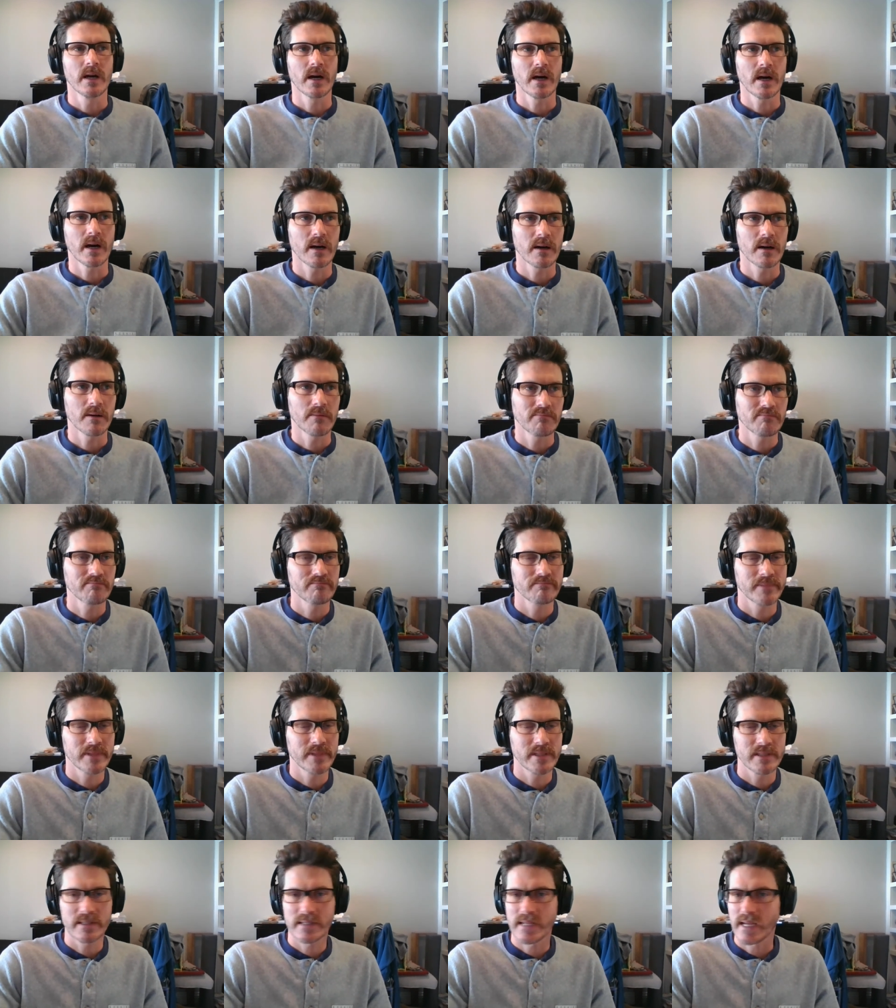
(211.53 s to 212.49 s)
Uh,
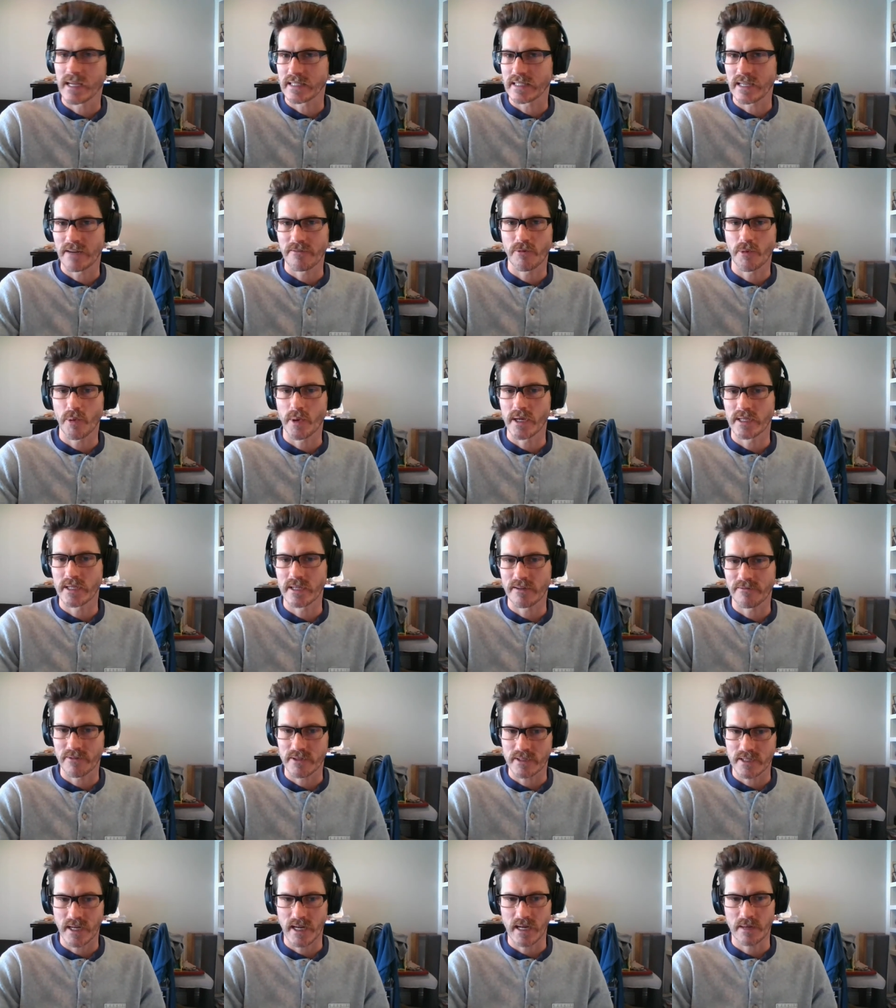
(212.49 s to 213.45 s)
takes everyone a
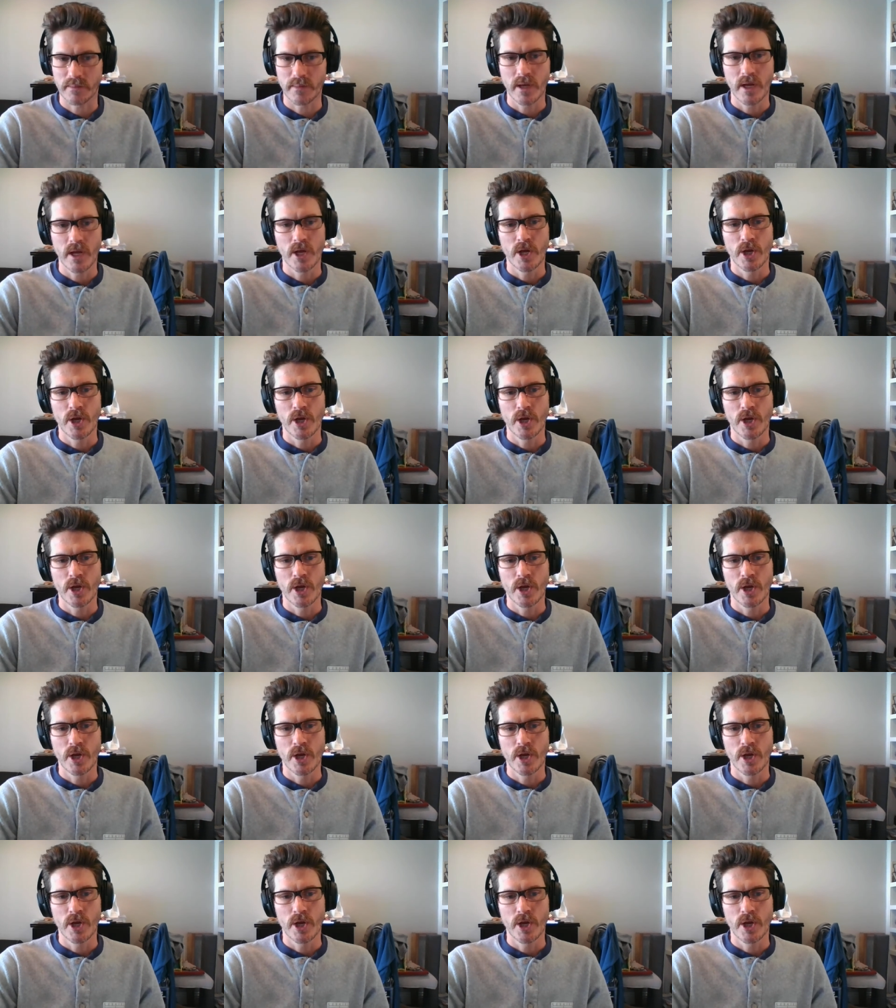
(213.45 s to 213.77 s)
different time.